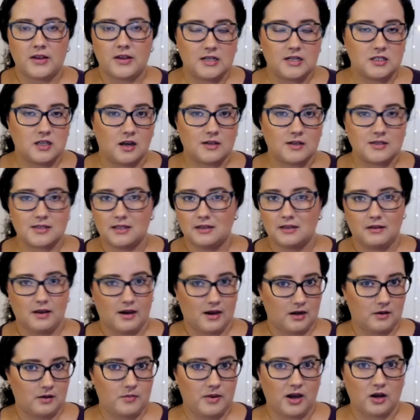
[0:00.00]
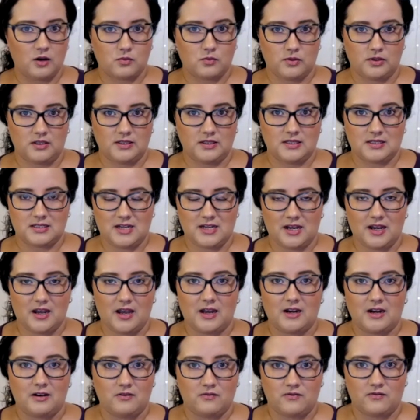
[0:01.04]
he talks a lot about real estate
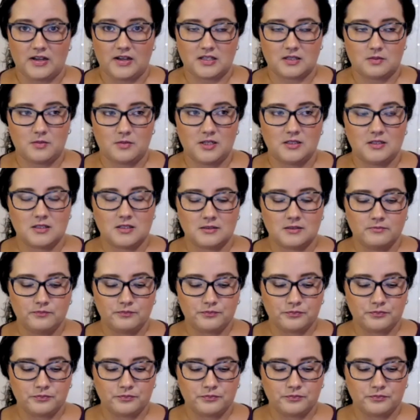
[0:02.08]
and investments.